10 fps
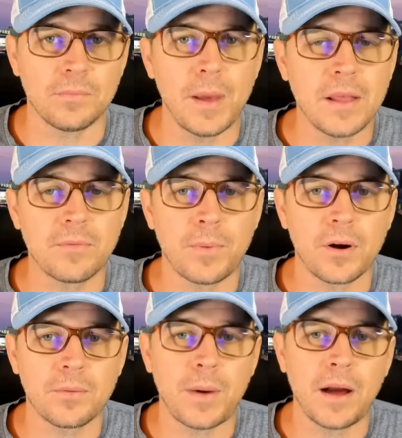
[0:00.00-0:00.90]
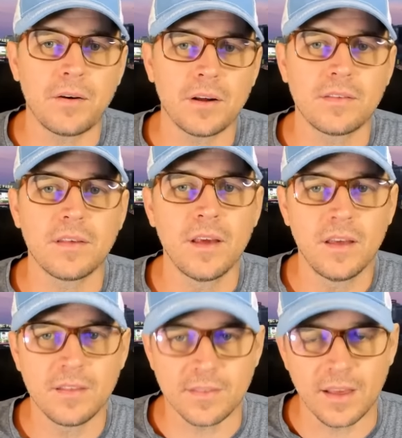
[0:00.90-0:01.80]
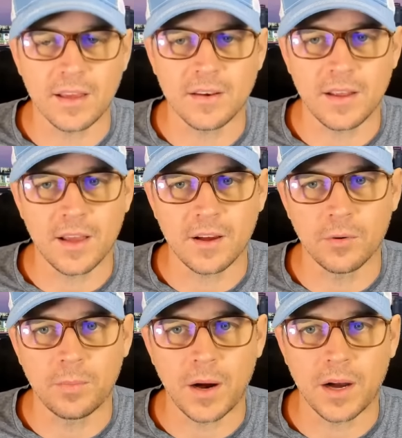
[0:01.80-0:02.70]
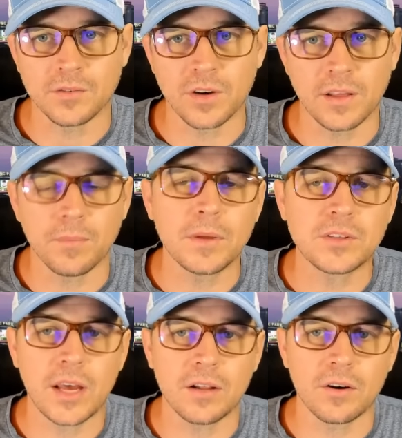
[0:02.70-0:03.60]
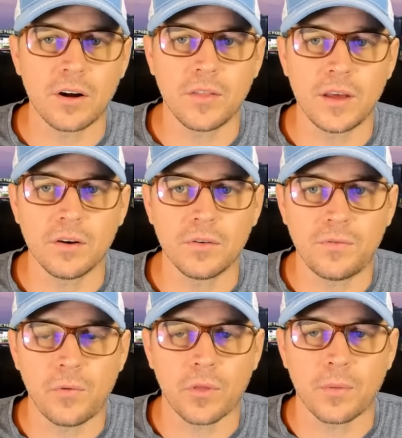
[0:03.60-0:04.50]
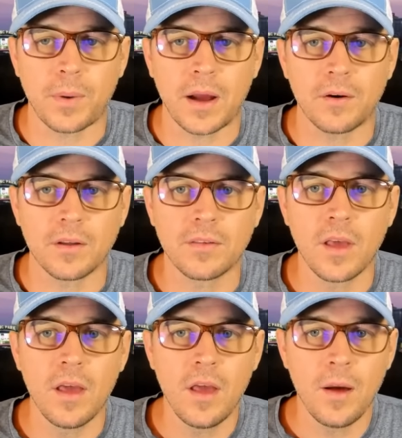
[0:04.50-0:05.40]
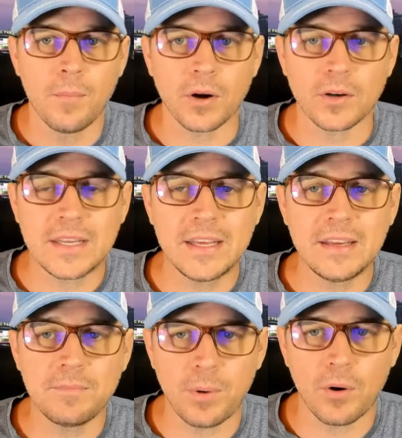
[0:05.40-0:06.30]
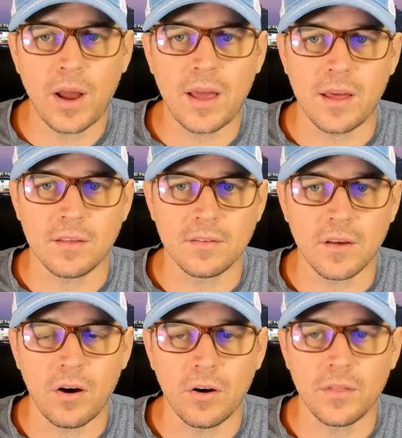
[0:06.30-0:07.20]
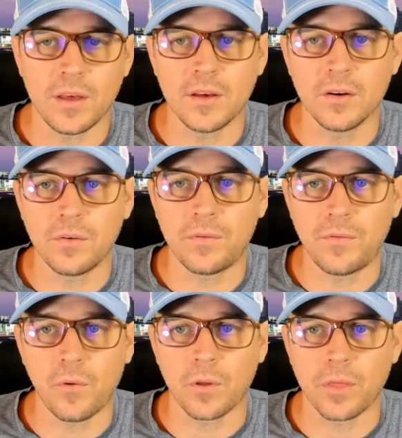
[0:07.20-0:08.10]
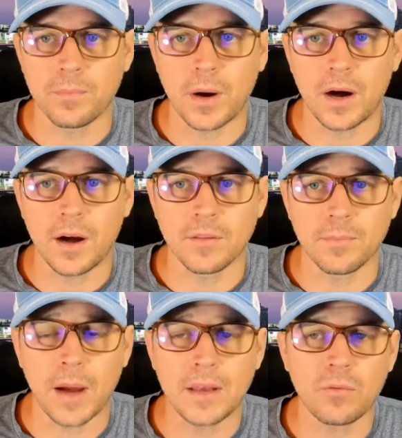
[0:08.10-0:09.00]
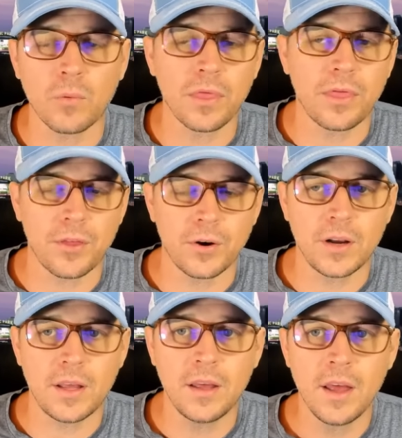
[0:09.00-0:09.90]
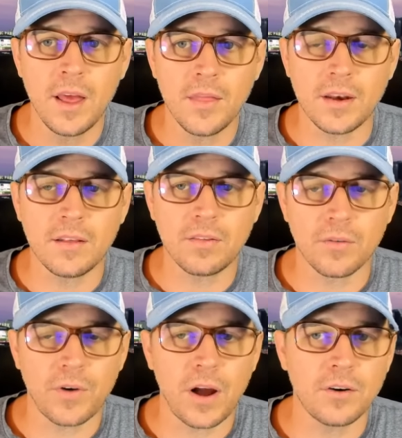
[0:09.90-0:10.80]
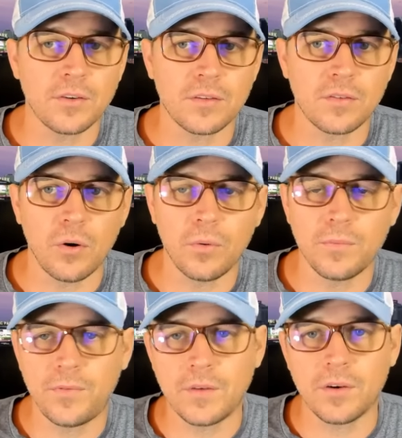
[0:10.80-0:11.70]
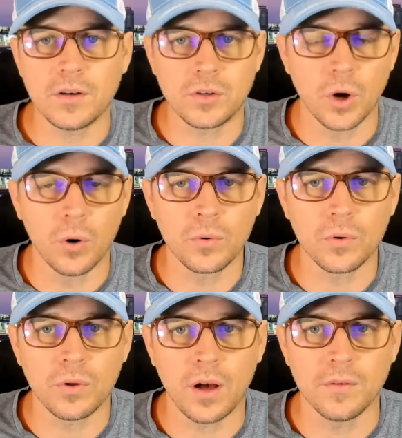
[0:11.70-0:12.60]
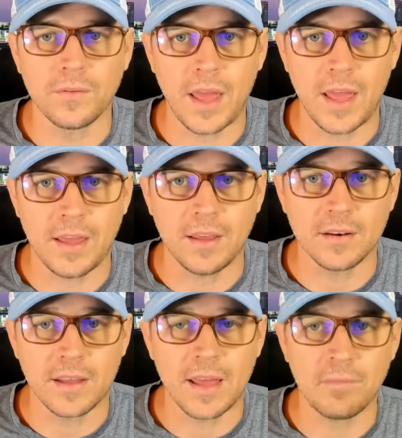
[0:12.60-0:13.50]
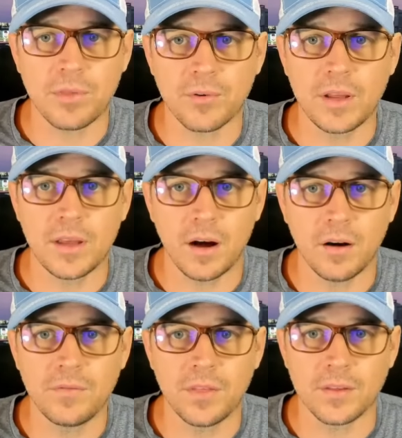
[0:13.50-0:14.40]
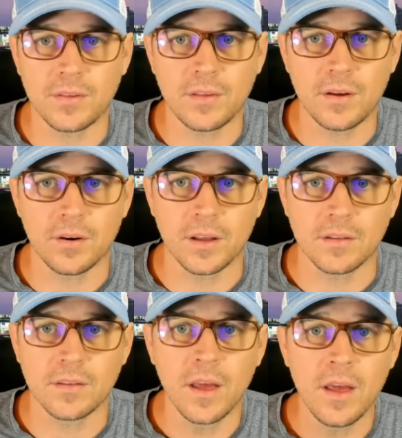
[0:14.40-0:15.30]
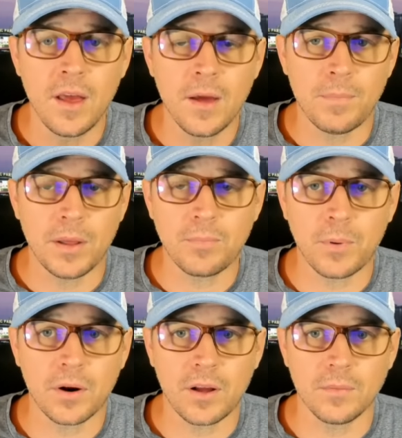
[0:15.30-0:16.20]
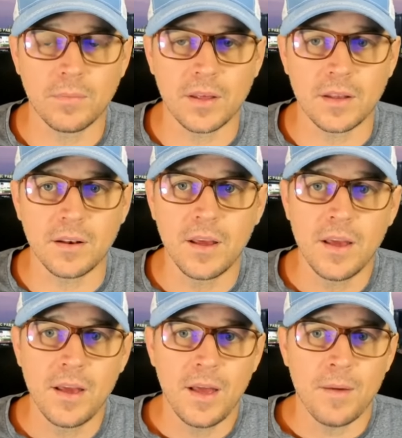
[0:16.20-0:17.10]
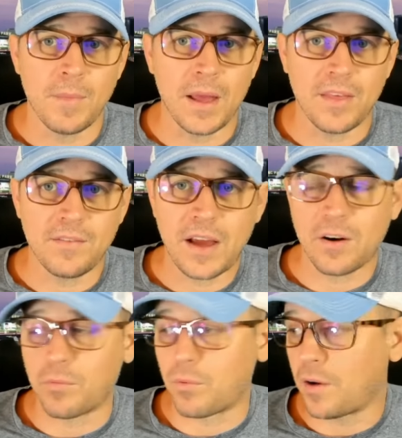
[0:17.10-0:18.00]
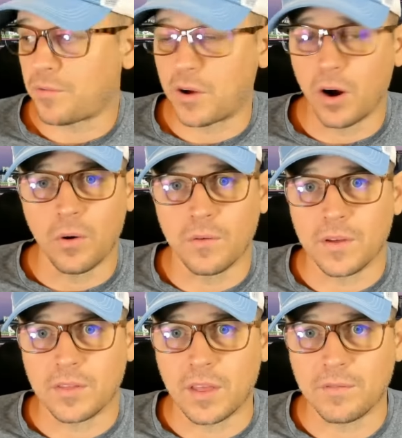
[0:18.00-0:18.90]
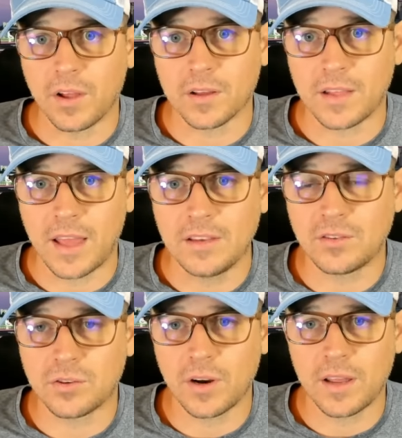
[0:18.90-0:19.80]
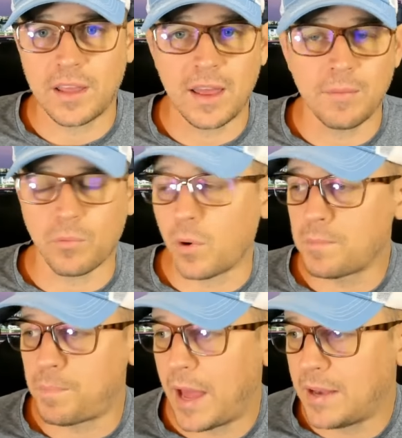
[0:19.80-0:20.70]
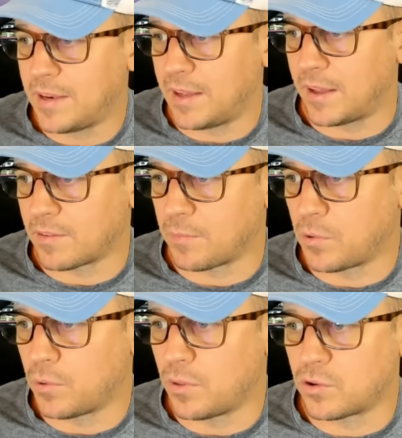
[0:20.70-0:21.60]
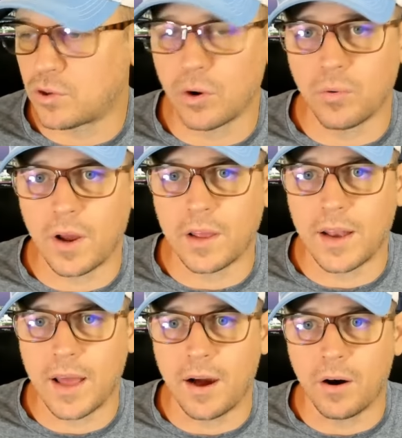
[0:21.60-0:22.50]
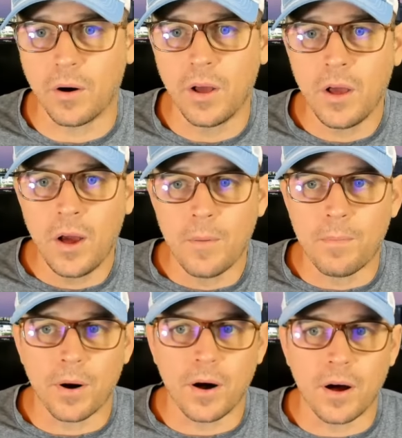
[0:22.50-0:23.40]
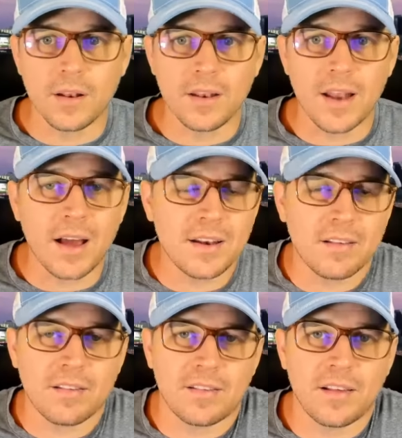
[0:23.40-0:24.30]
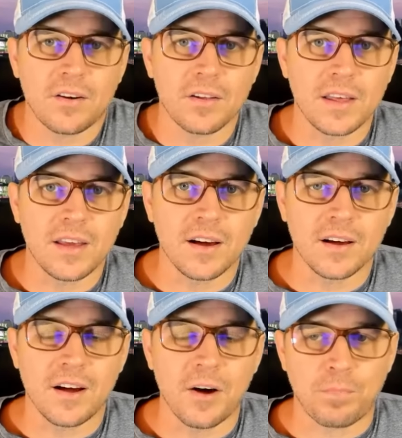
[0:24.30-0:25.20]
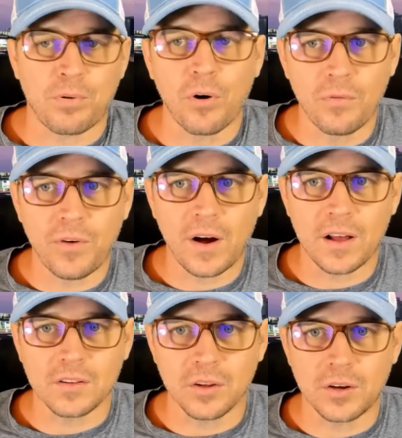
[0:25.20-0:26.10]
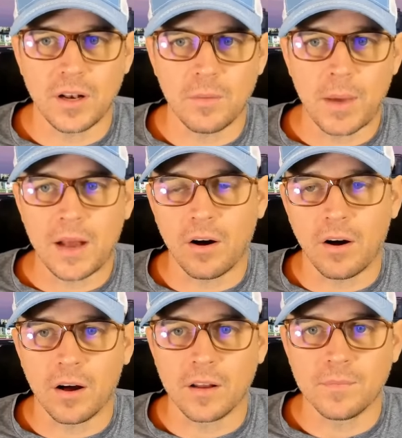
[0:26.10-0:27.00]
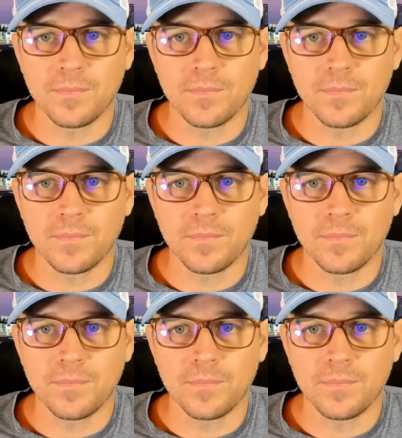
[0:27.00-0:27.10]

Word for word: Pittsburgh Pirates, San Diego Padres. Mitch Keller on the hill for the Pirates. Martin Perez on the hill for the Pods. Minus 130. That is the Friars is the home favorite, total of eight. Game three of the series. Pittsburgh comes in man, they've had a rough go of it. They've lost eight straight games, one pending as I'm doing the show right now, but not necessarily a, a profile looking to bet on.